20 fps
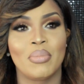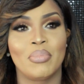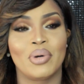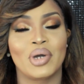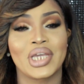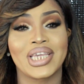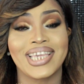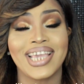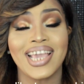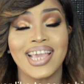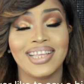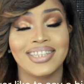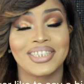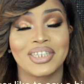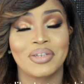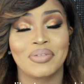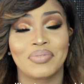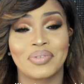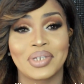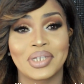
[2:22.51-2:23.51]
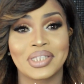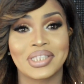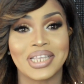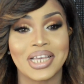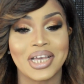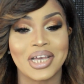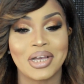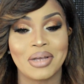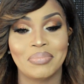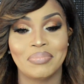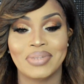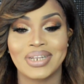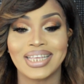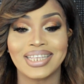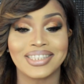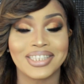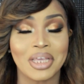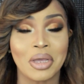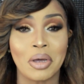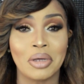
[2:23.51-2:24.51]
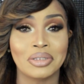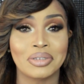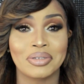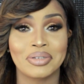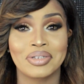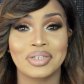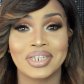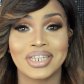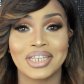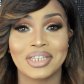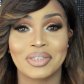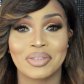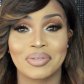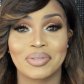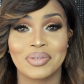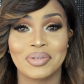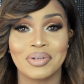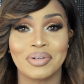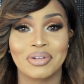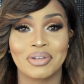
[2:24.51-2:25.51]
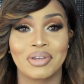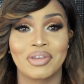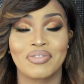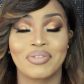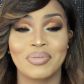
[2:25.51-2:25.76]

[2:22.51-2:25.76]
But yeah, divas, um, let's get on to today's tutorial.